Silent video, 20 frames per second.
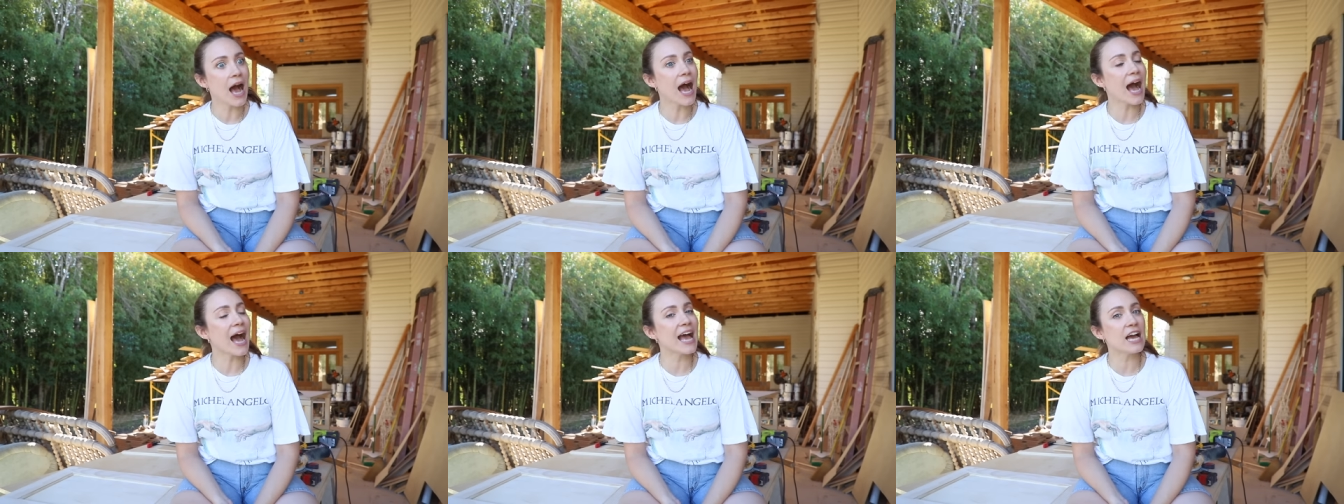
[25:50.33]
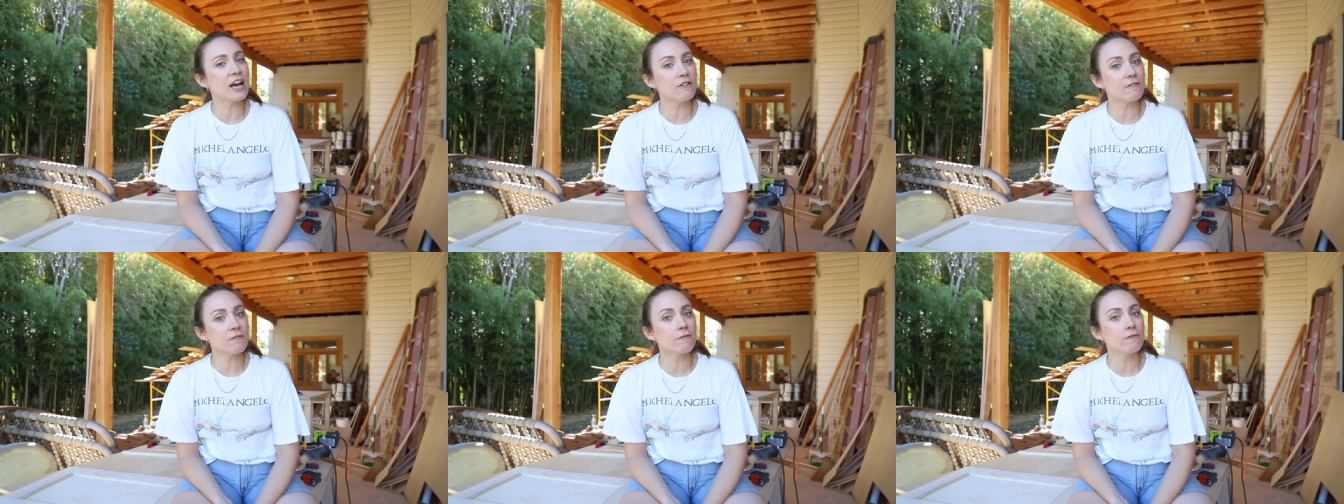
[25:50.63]
I
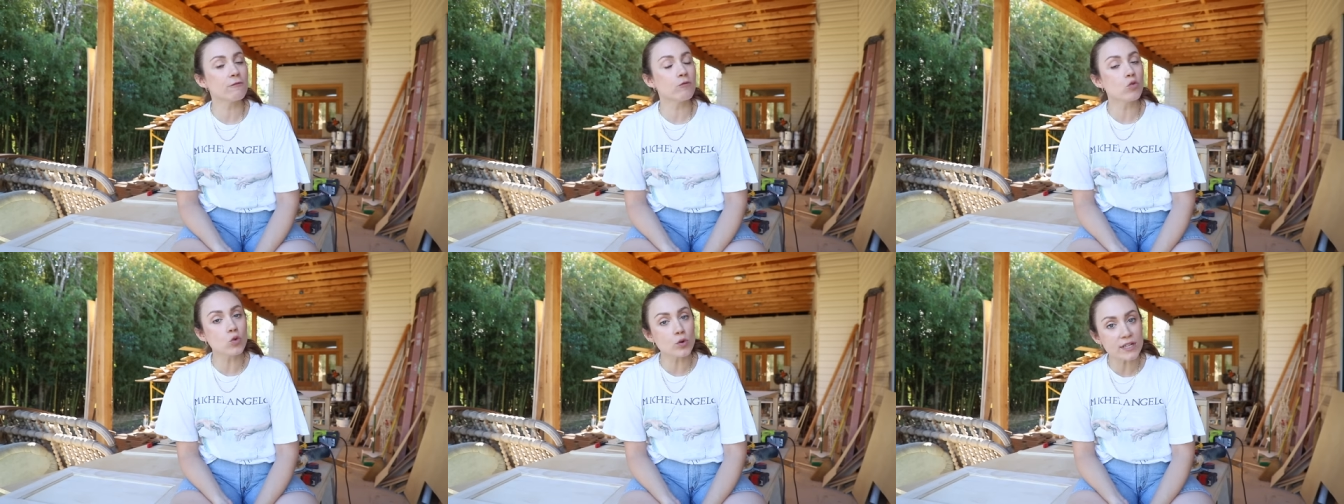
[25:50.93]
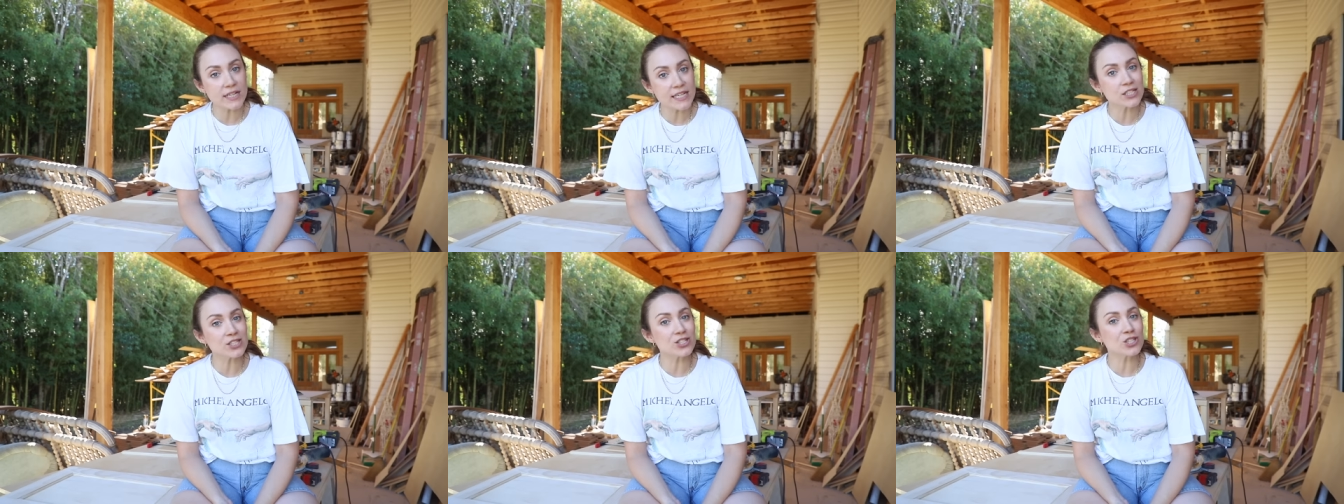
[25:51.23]
have
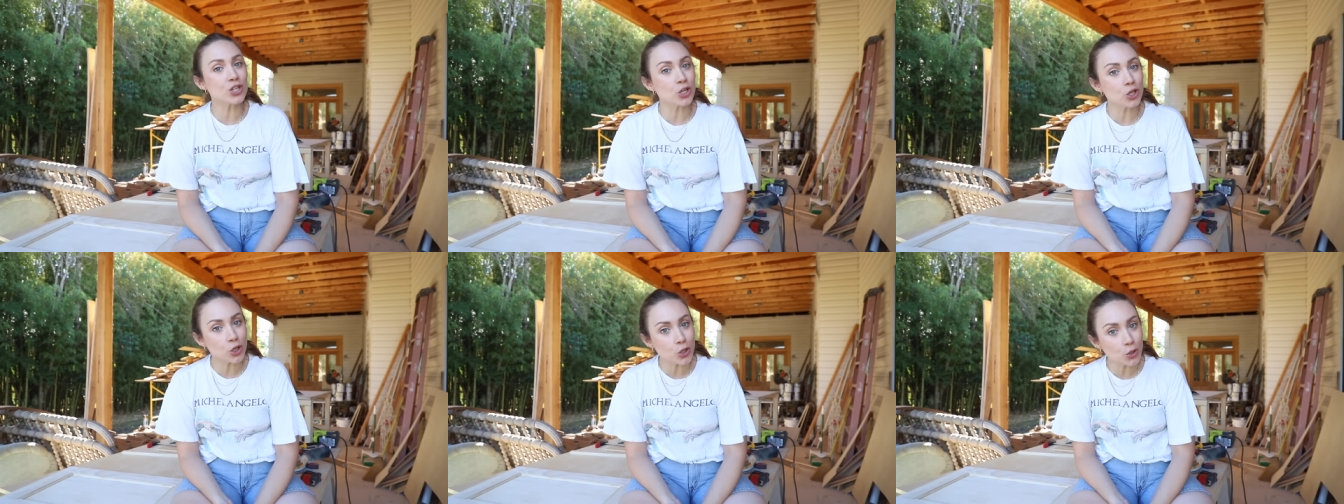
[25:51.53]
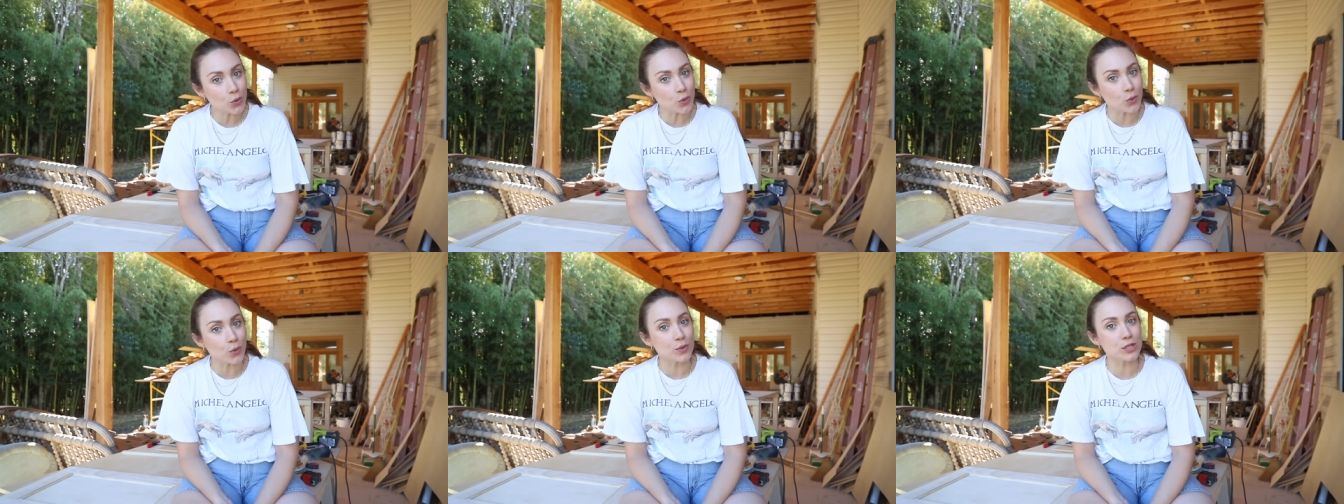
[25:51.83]

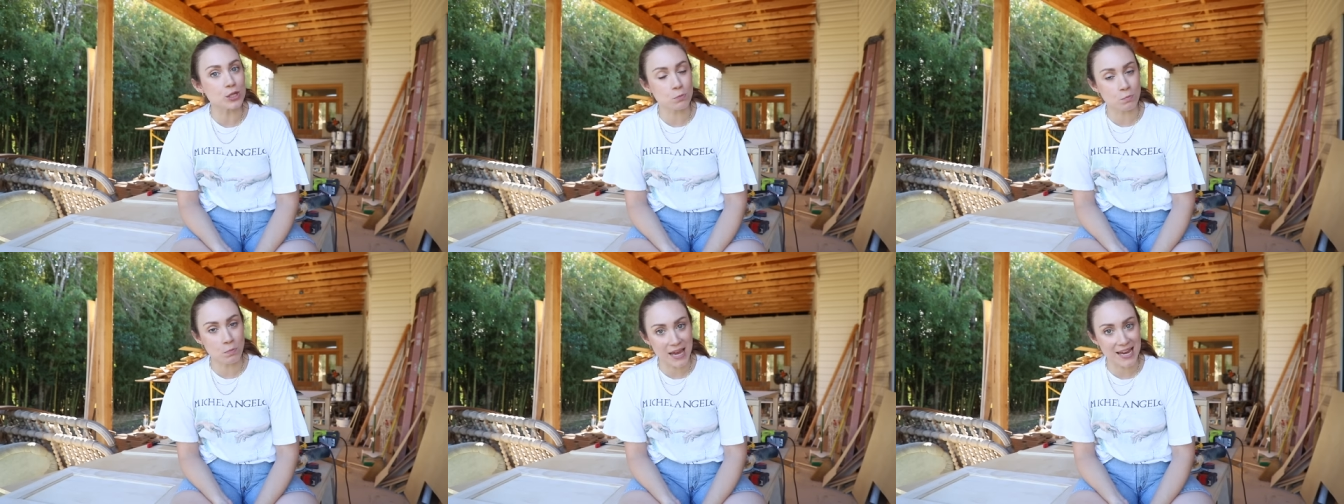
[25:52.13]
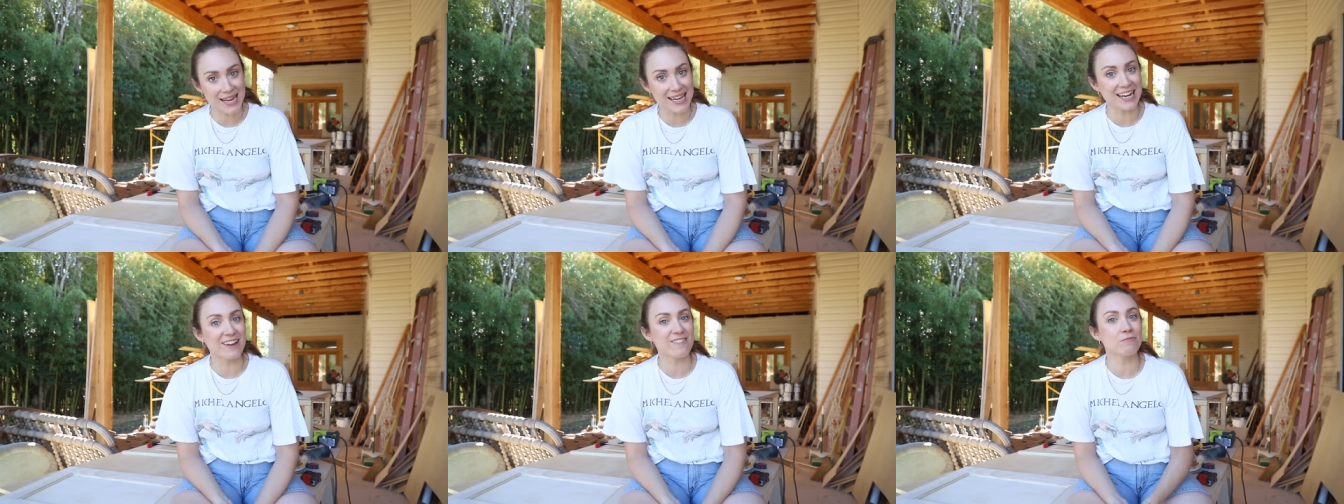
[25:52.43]
forty-two to
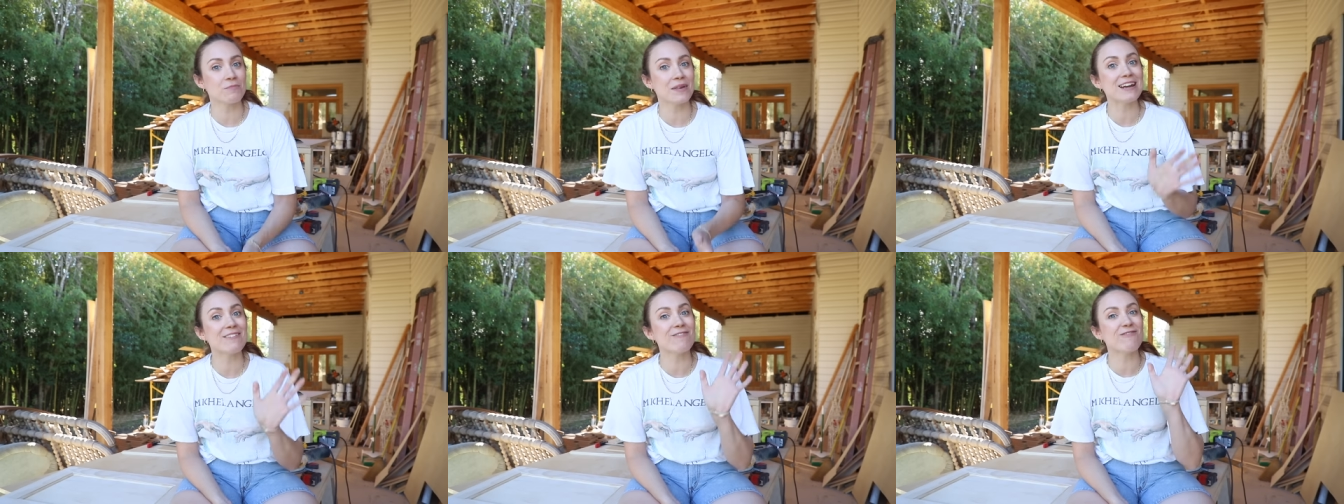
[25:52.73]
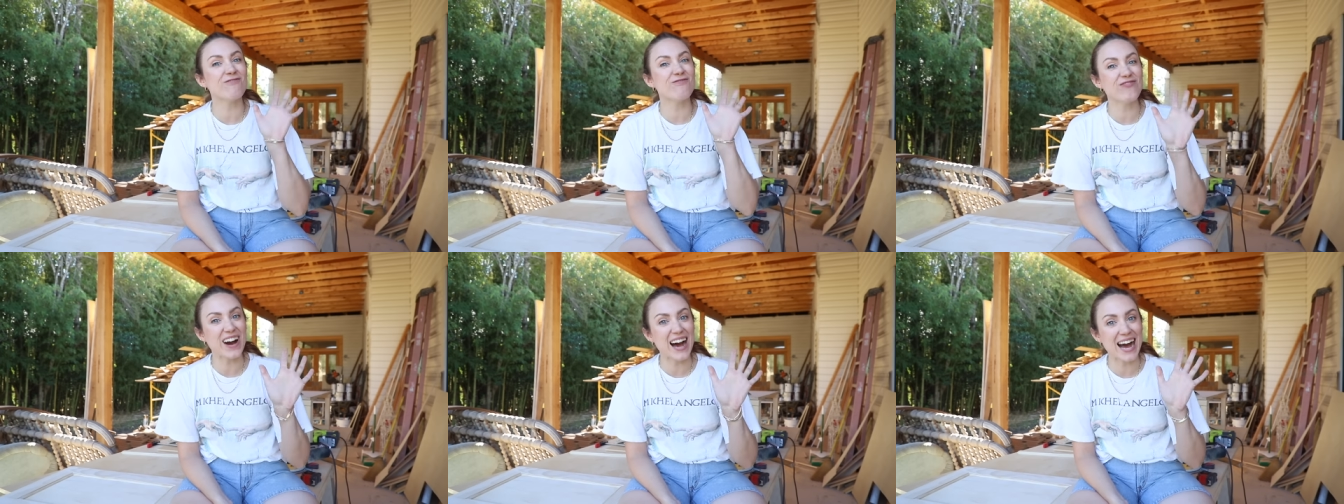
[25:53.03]
make, and I've made
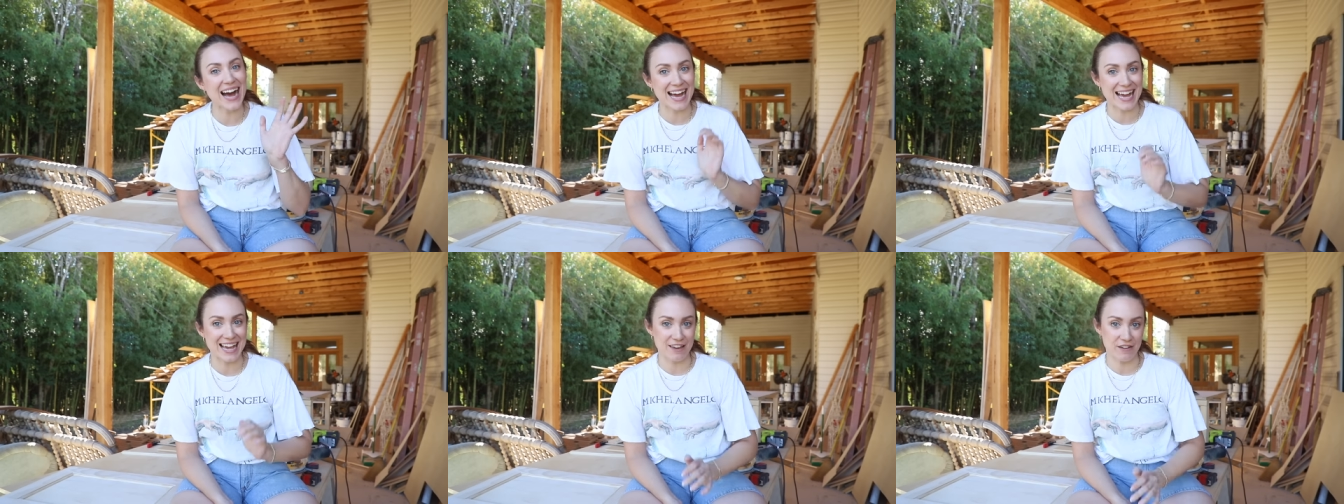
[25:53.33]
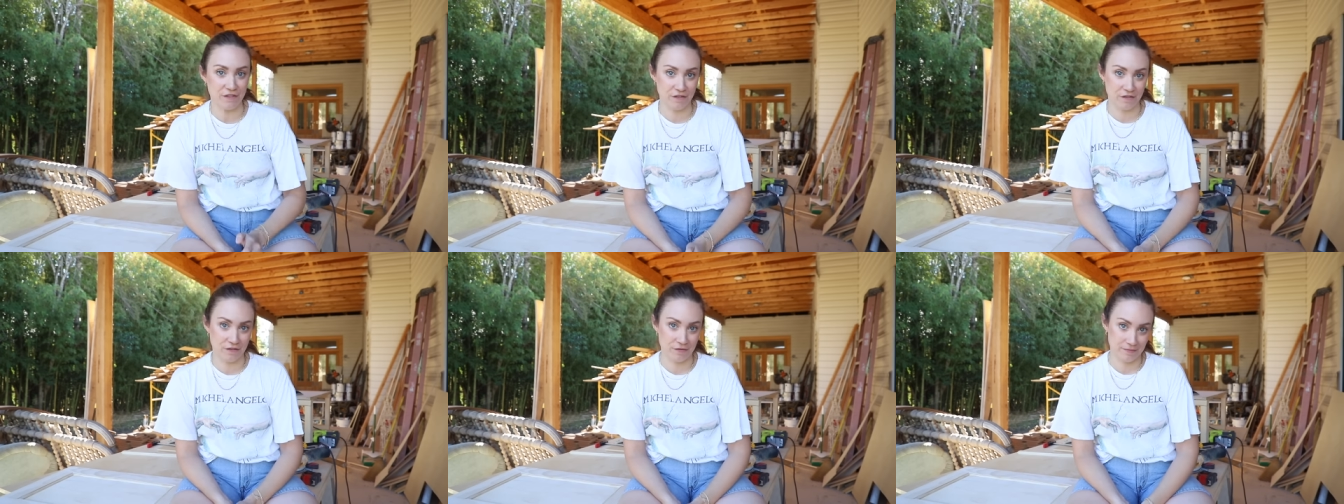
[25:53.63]
five.